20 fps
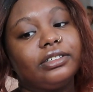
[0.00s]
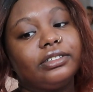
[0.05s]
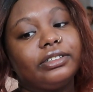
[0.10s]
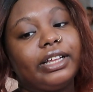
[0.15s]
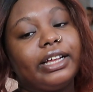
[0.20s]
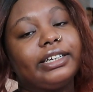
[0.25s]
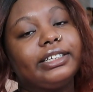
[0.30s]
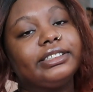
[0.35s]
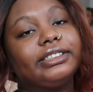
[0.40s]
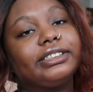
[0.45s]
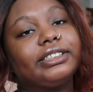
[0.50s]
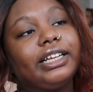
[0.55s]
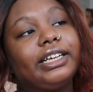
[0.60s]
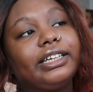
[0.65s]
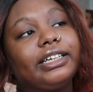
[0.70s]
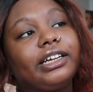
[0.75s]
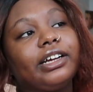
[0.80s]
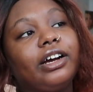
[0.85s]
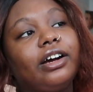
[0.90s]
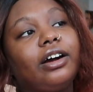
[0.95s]
That is
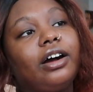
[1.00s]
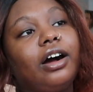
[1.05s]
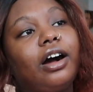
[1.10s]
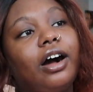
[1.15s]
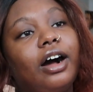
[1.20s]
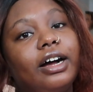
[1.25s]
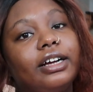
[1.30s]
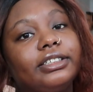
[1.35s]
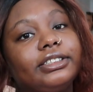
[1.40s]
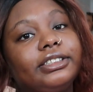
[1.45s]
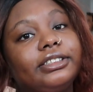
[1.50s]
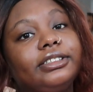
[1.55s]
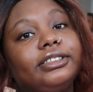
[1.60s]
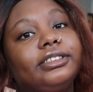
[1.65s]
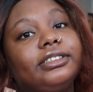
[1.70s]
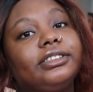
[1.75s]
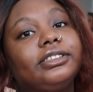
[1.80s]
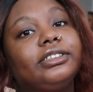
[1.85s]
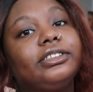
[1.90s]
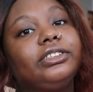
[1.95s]
like
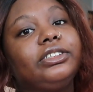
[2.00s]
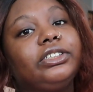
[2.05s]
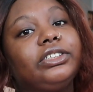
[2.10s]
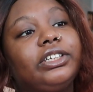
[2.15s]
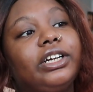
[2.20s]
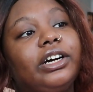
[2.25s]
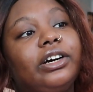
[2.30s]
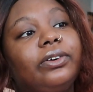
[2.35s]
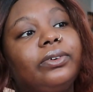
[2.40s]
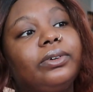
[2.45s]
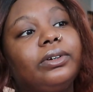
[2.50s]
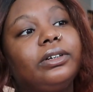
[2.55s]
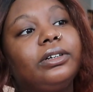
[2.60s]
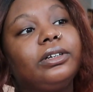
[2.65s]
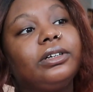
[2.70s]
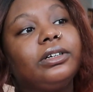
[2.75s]
us, you know,